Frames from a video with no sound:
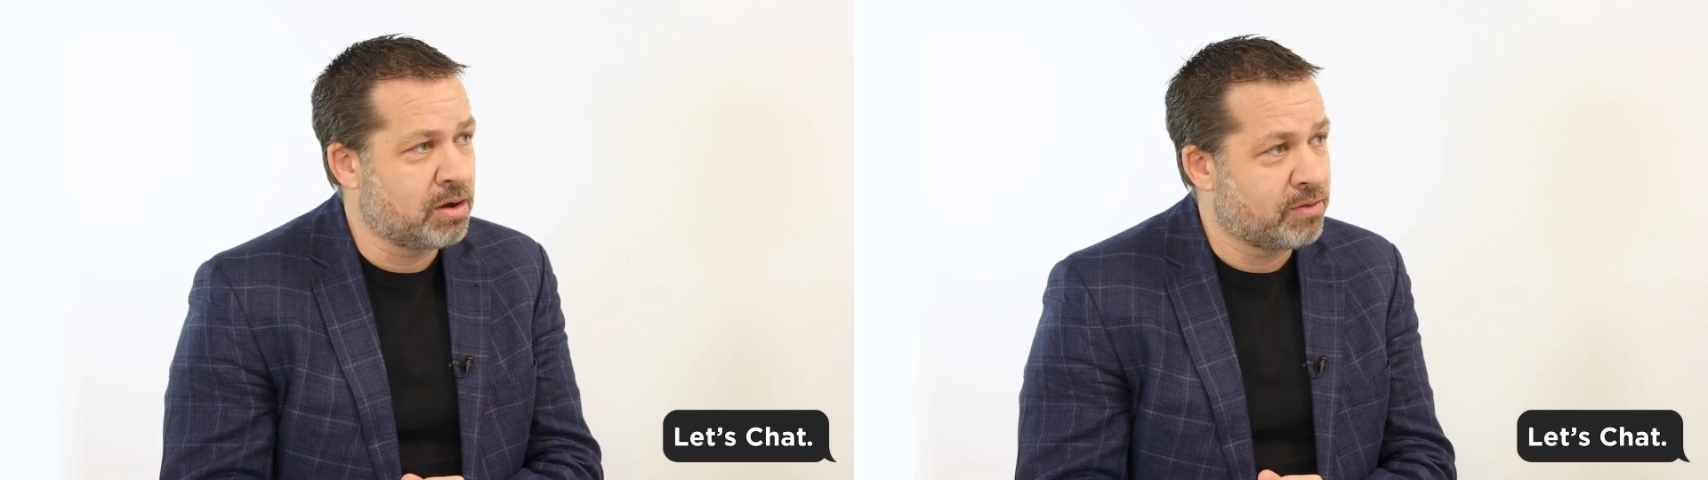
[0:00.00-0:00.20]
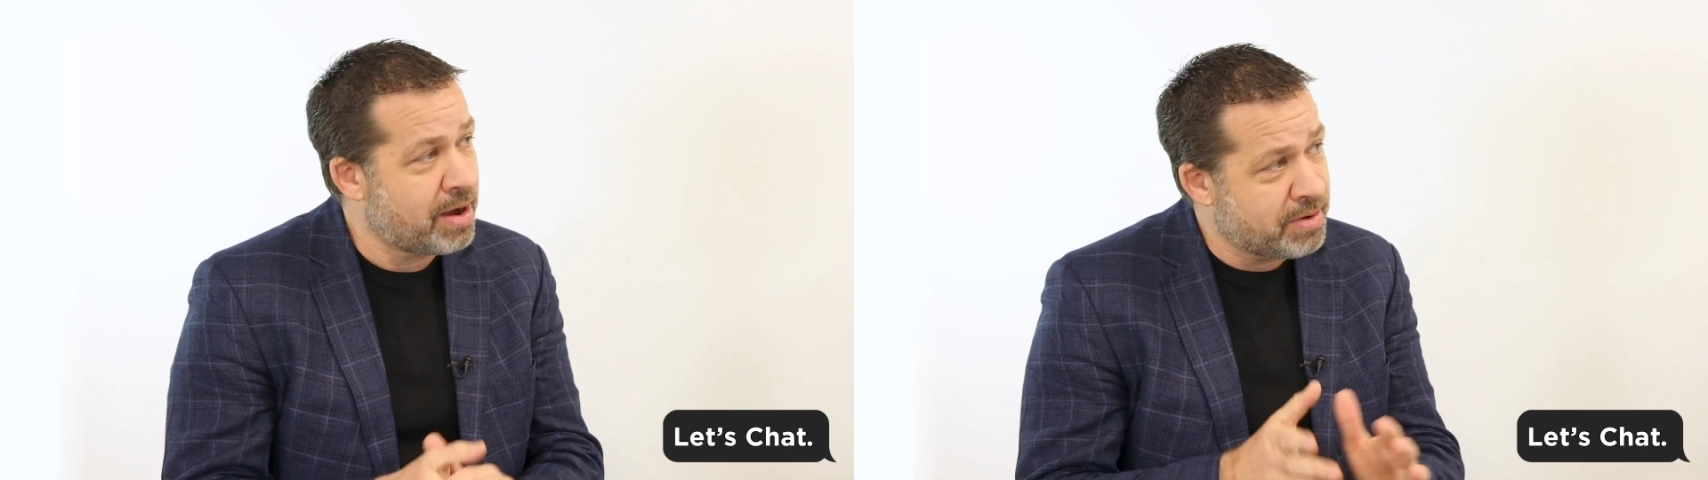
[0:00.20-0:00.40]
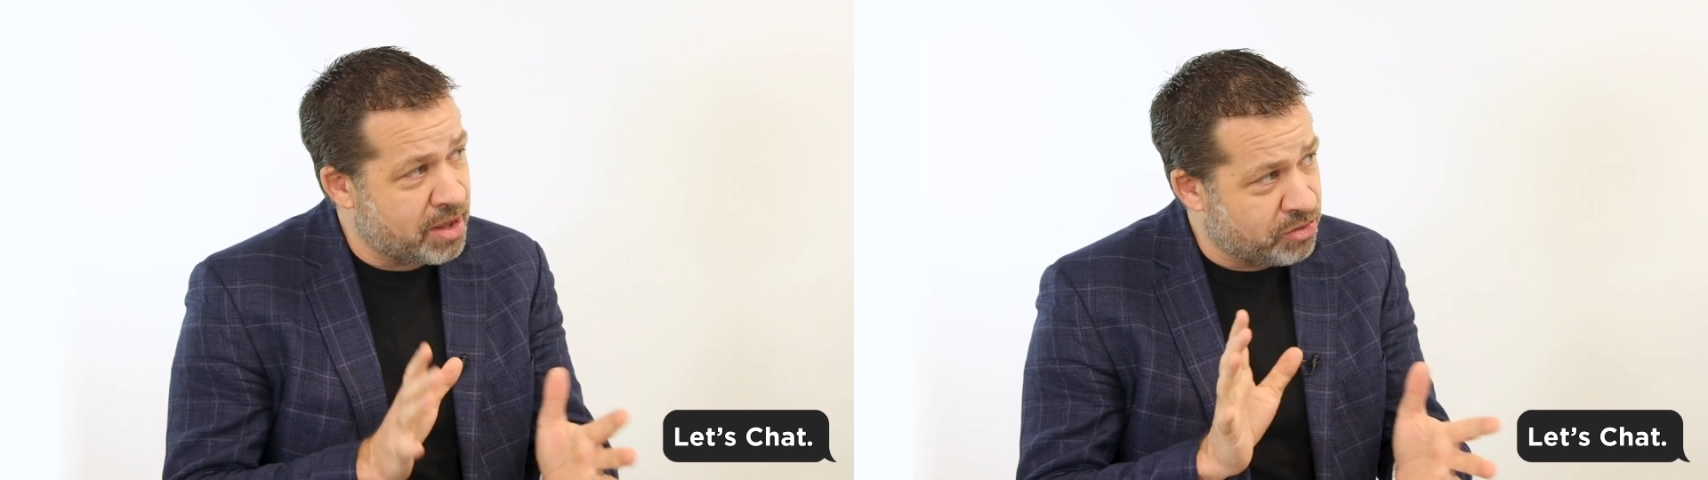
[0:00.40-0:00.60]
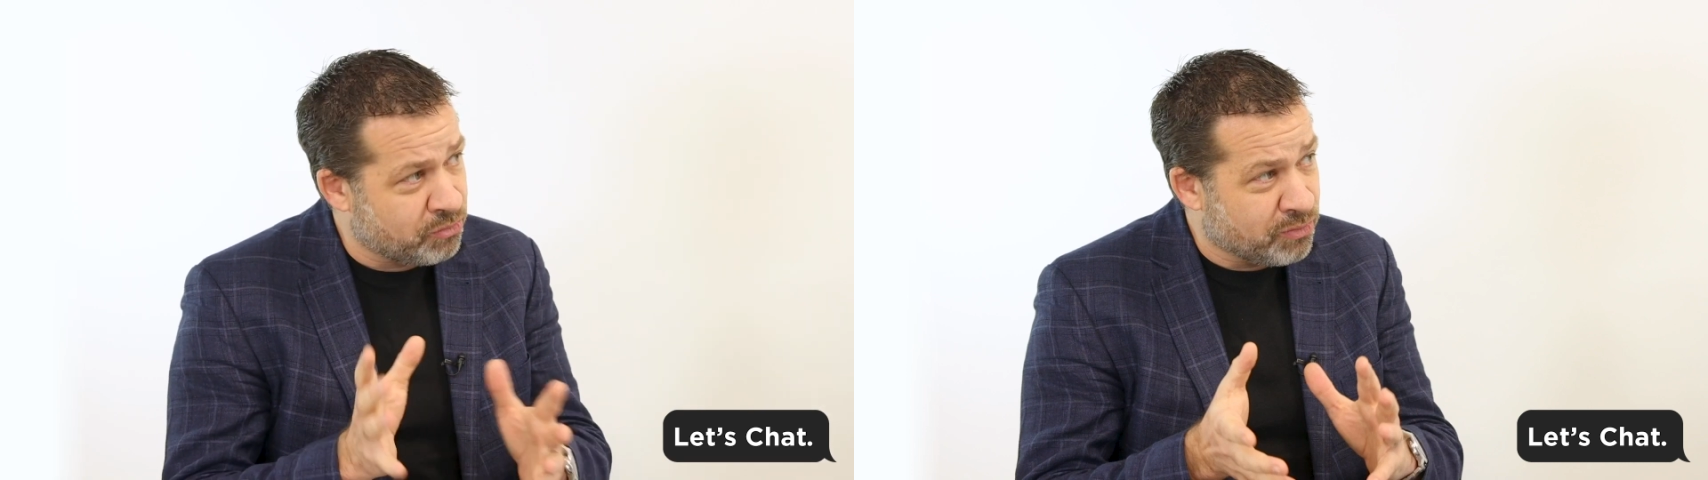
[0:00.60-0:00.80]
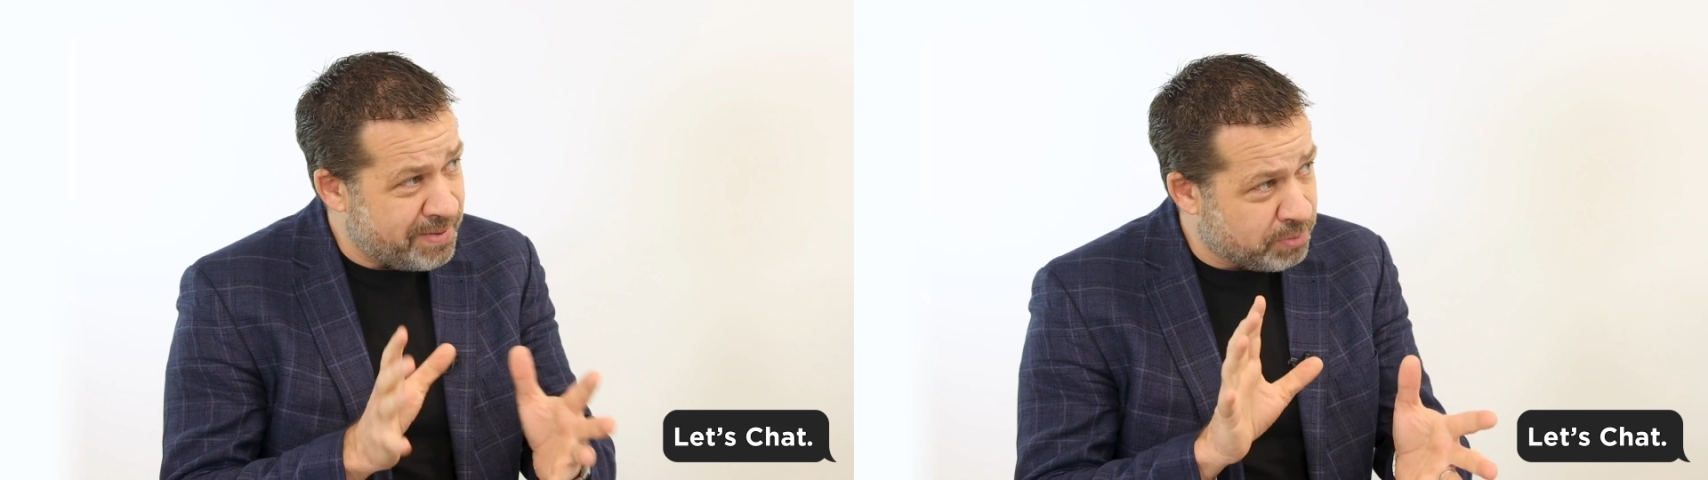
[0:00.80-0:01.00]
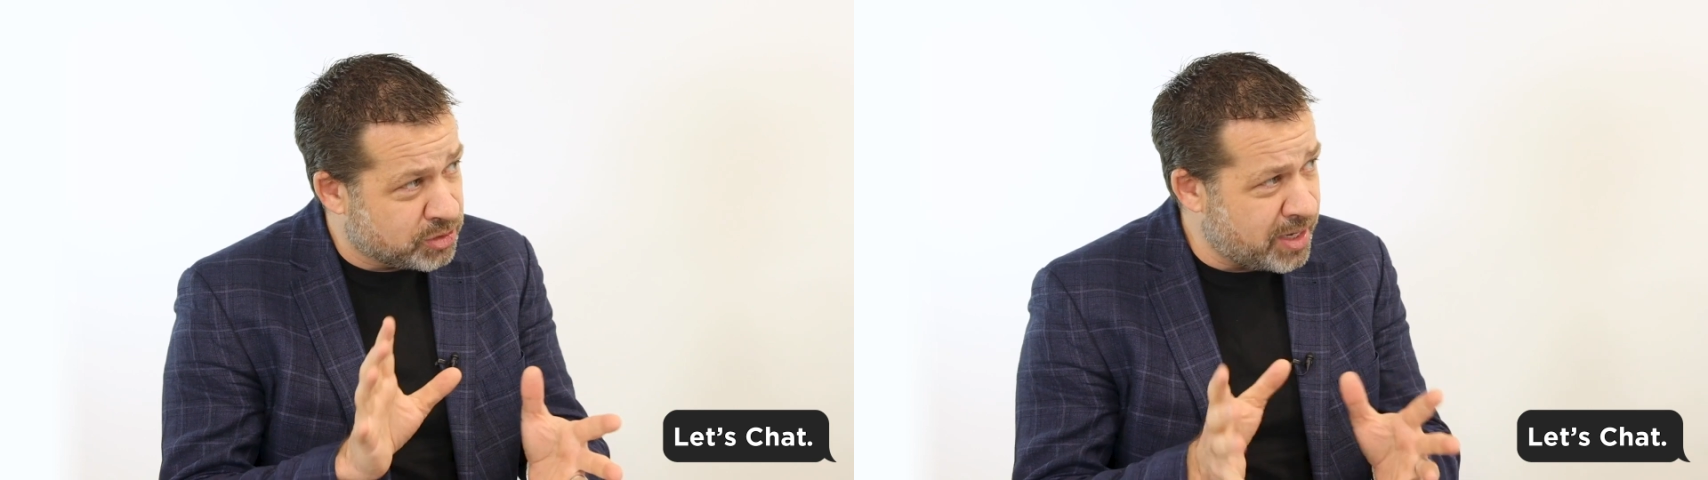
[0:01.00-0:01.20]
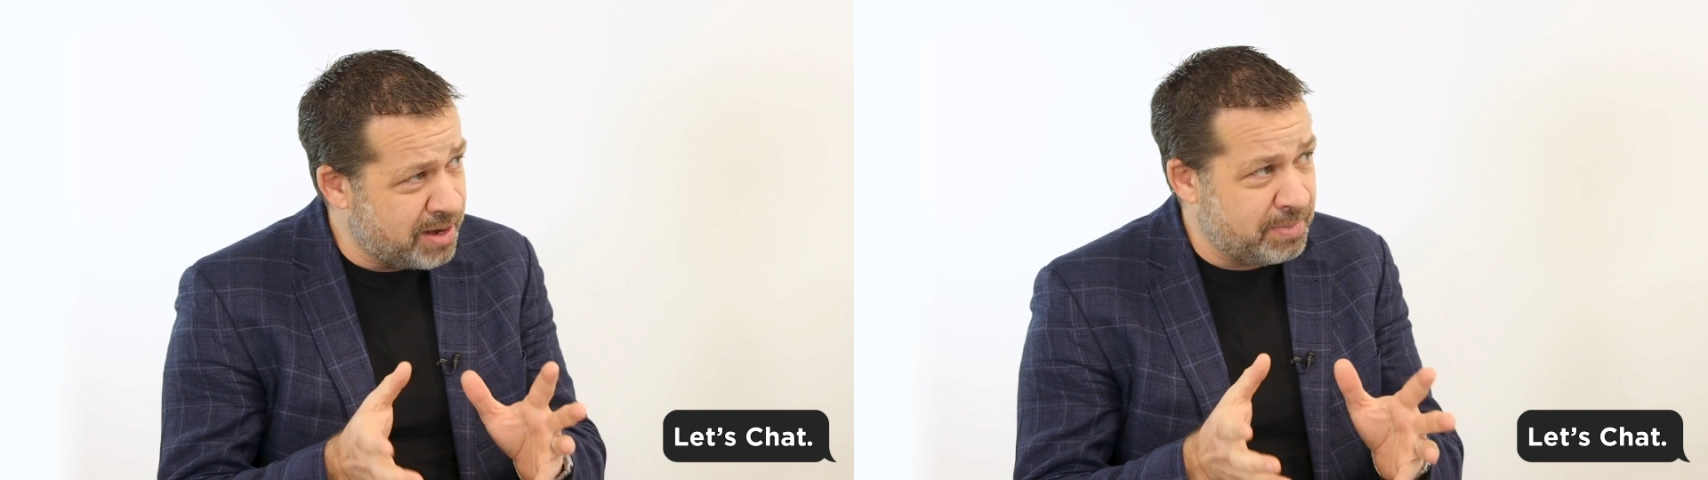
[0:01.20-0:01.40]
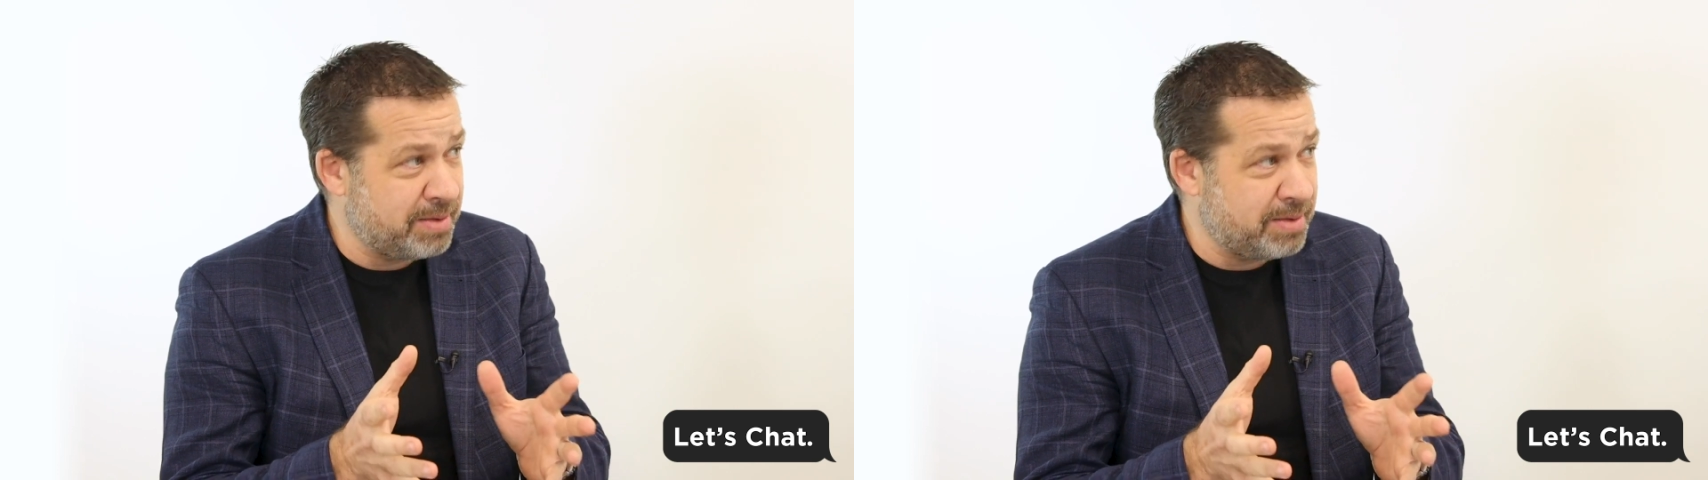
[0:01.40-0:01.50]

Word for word: in and around that 3%,